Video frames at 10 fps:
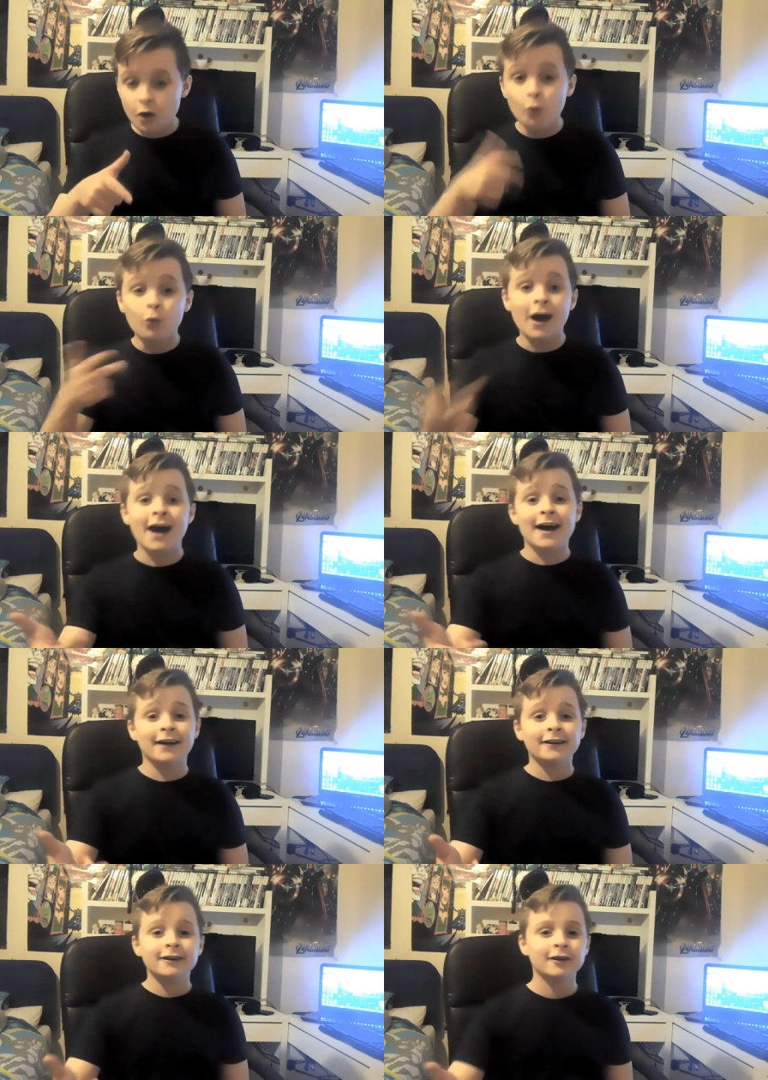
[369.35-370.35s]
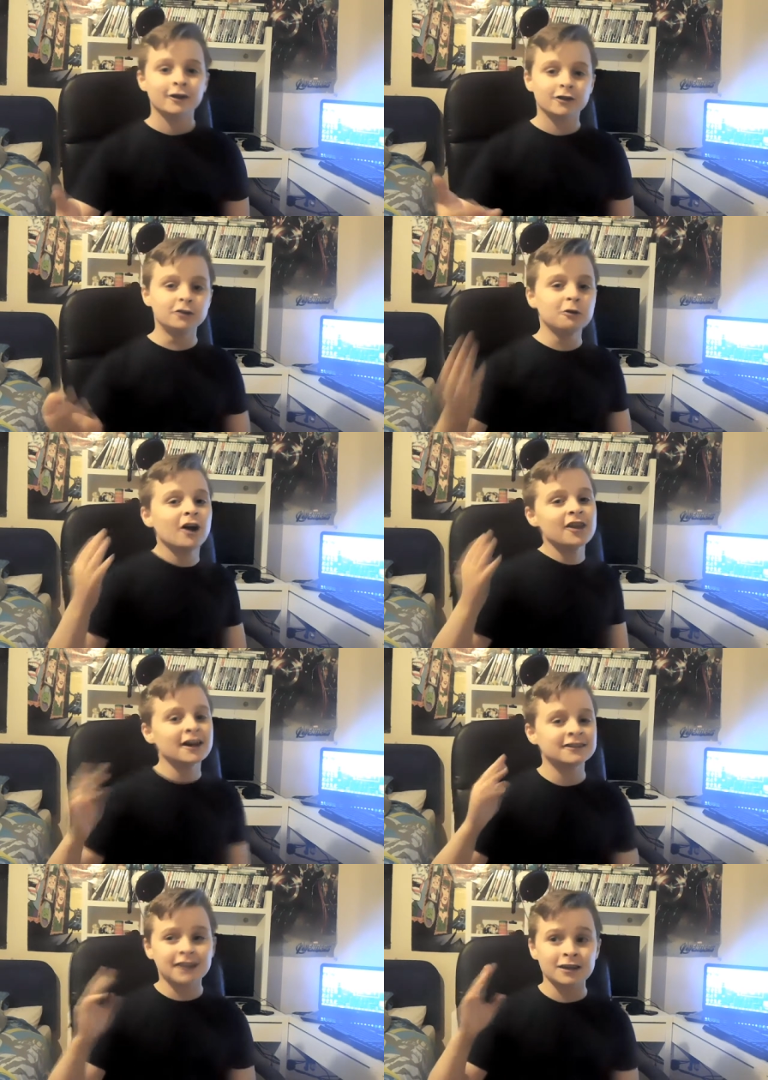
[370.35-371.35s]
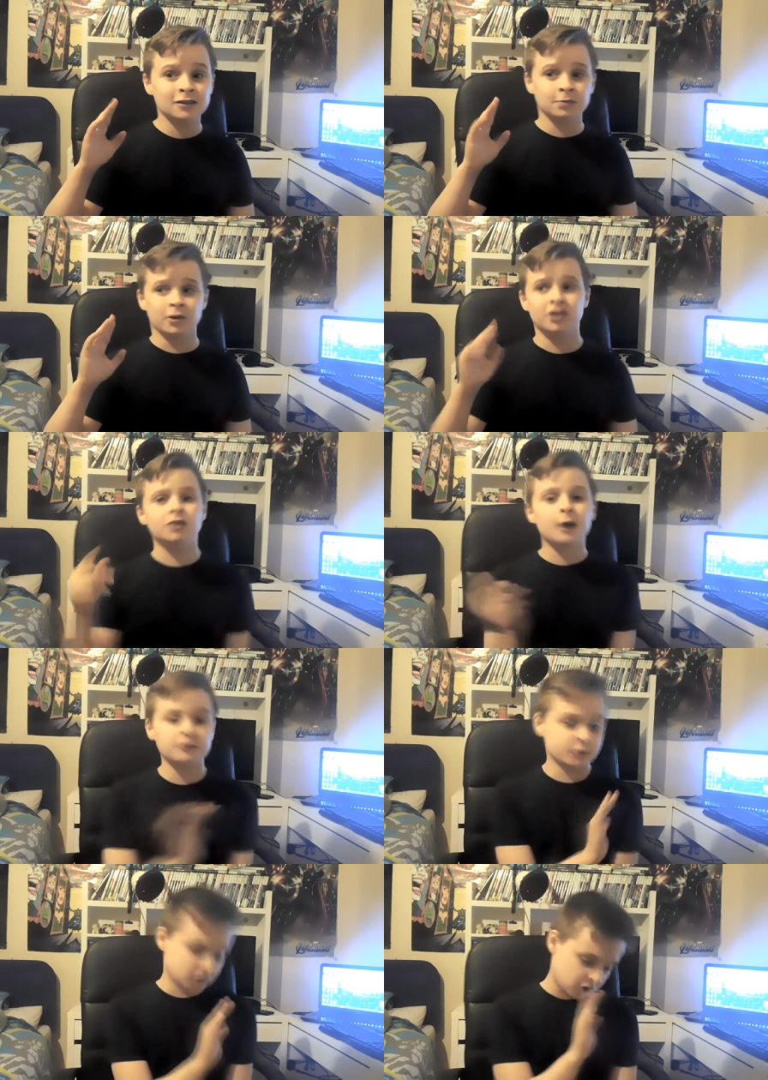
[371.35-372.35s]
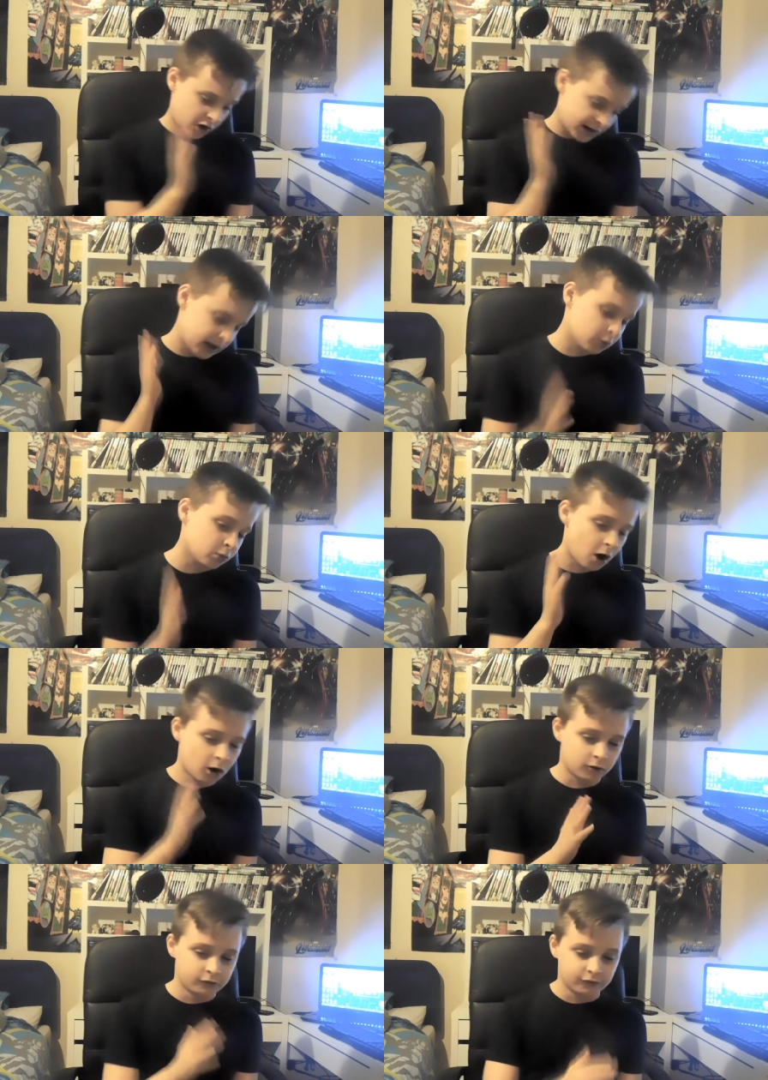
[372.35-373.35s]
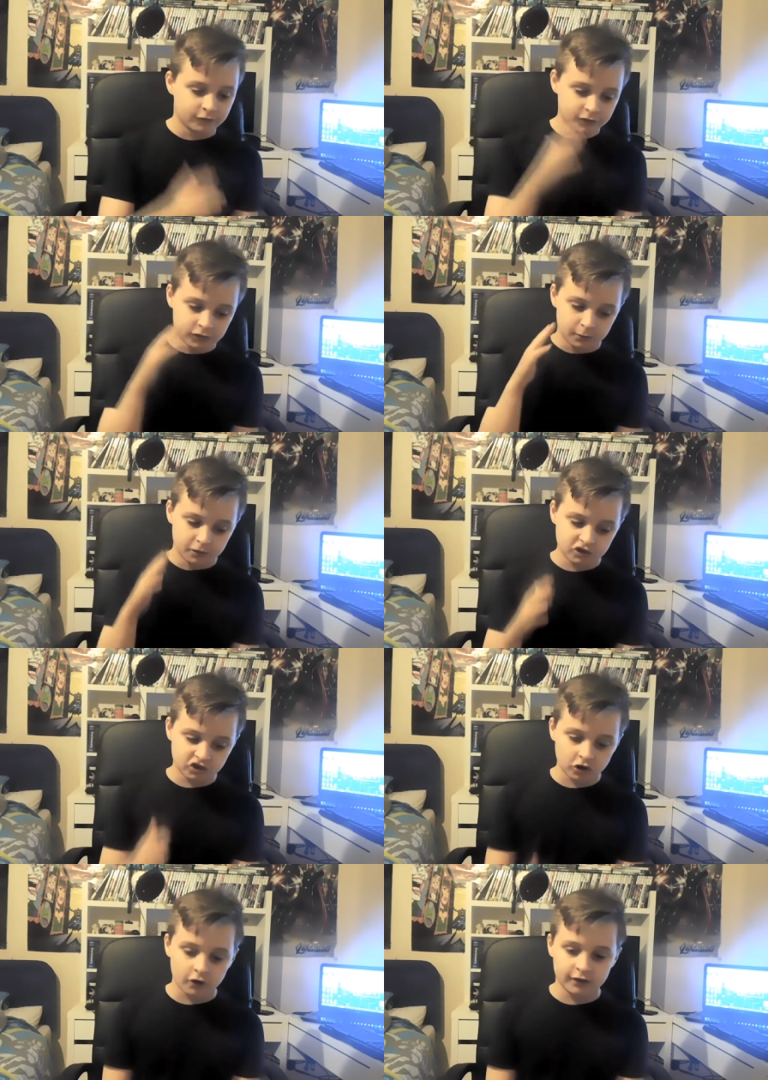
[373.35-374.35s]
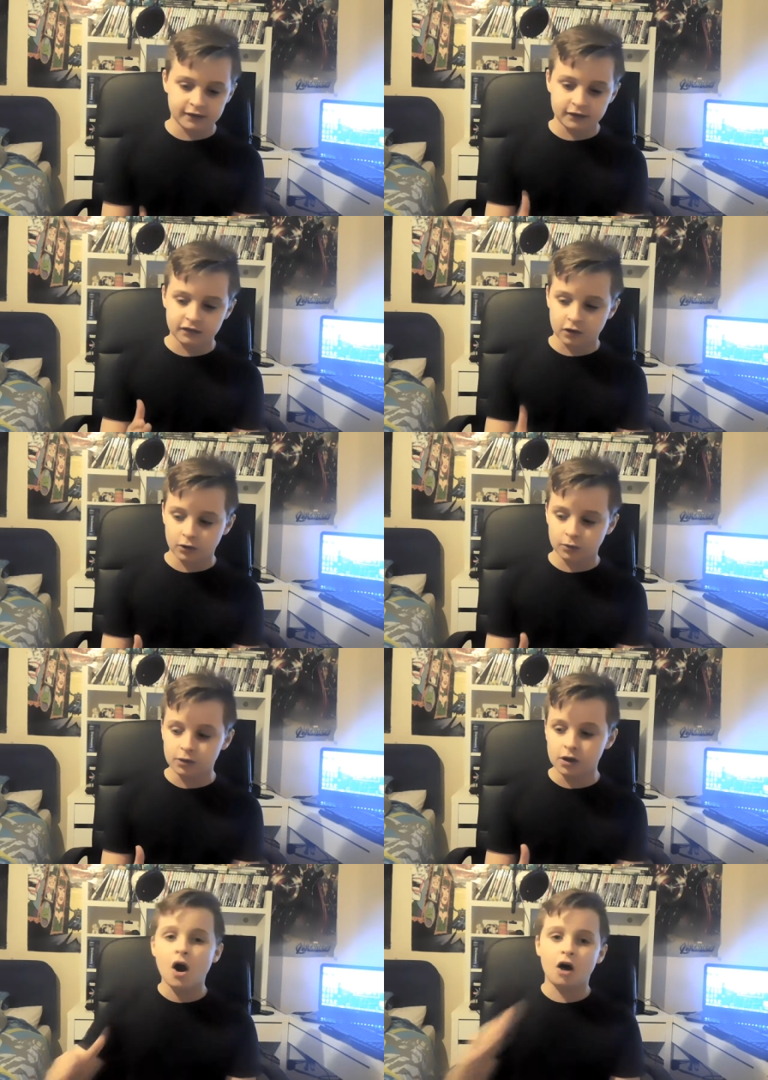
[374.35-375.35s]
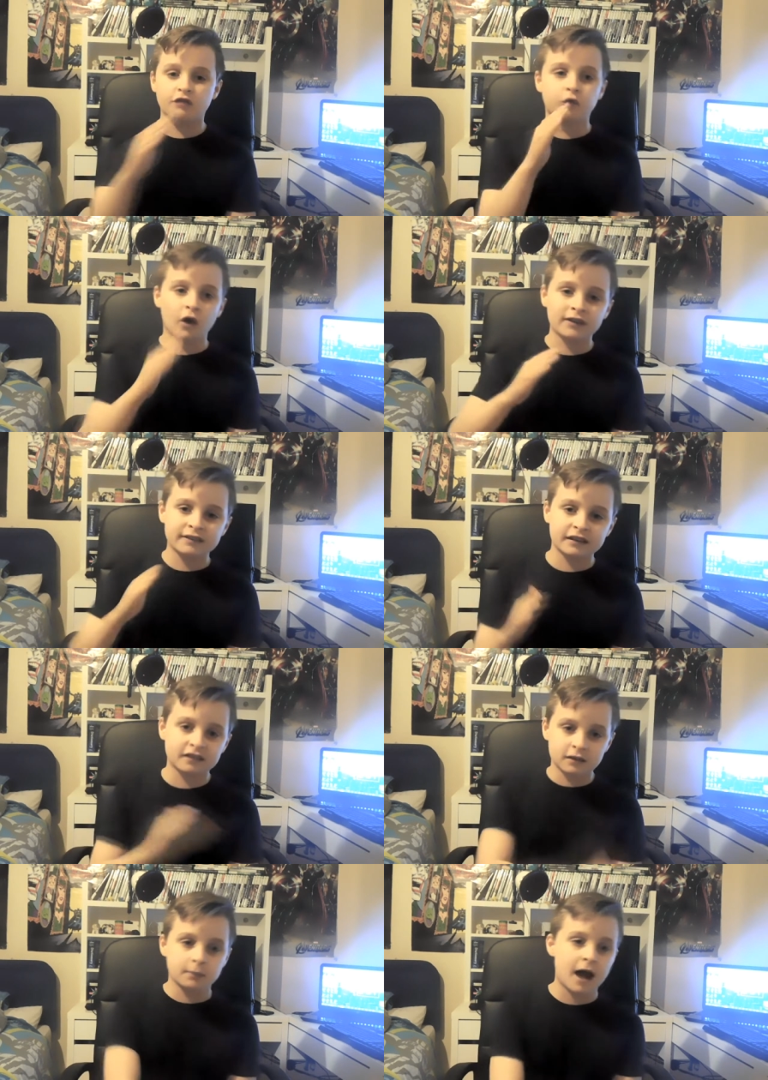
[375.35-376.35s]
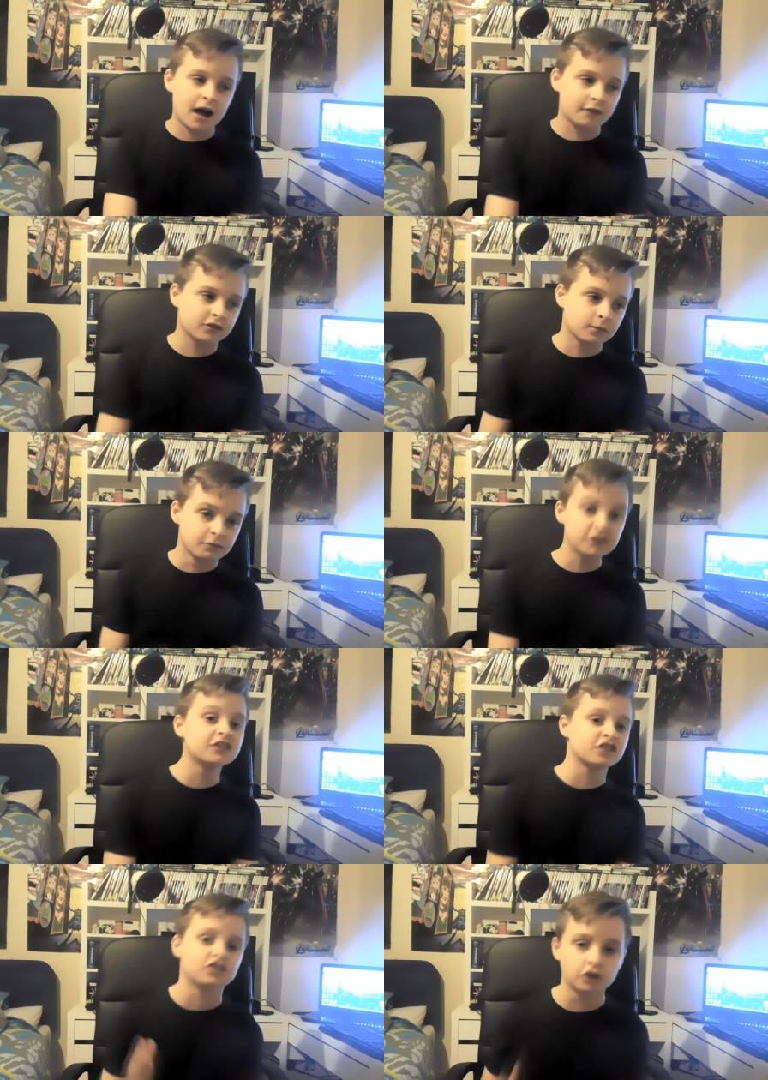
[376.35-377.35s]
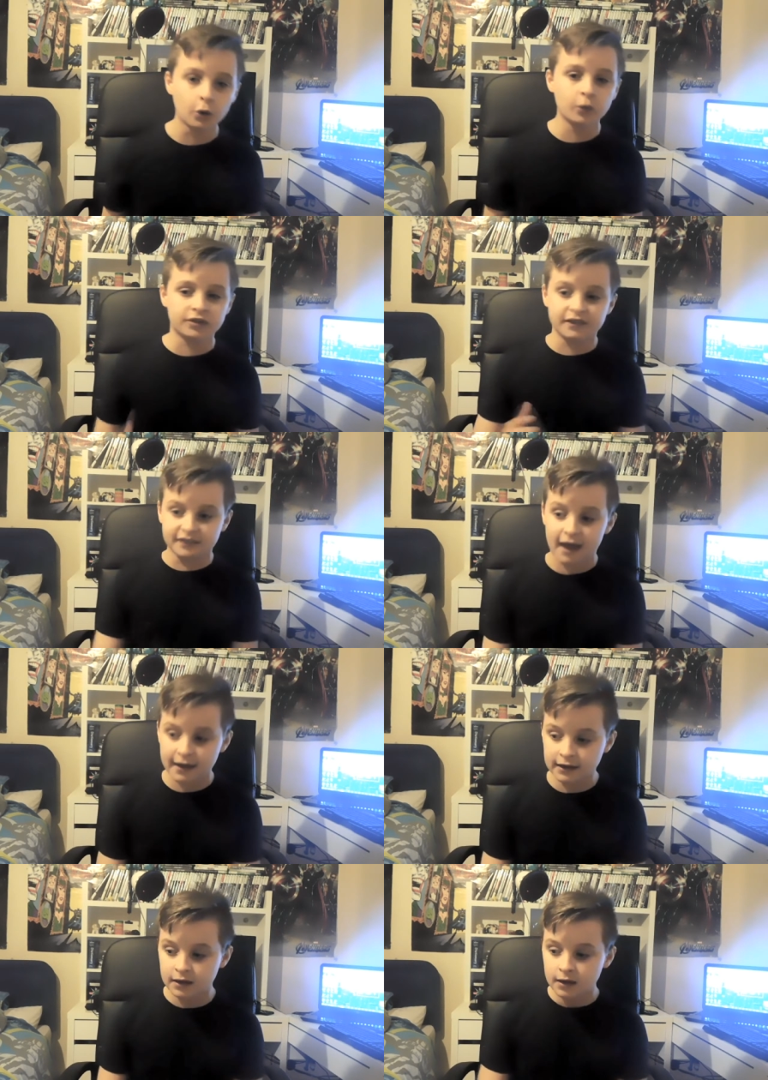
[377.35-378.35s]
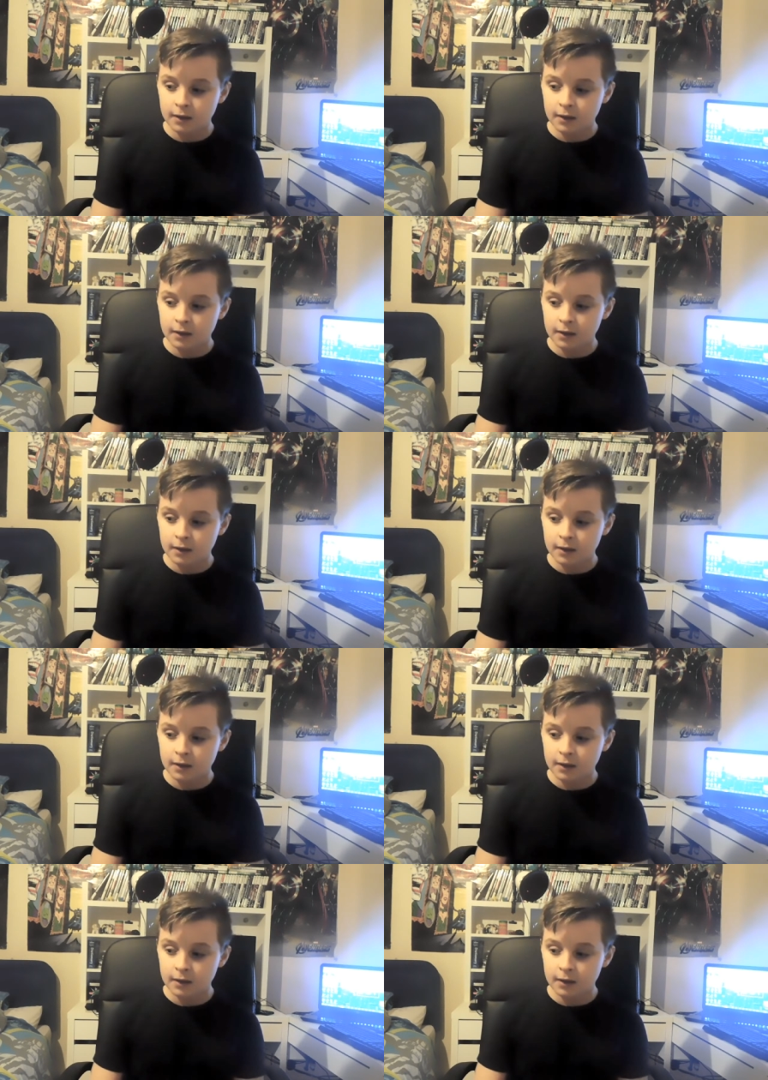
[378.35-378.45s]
where you are that desperate. You haven't got out of the maturity zone of wanting to have something to do with the day,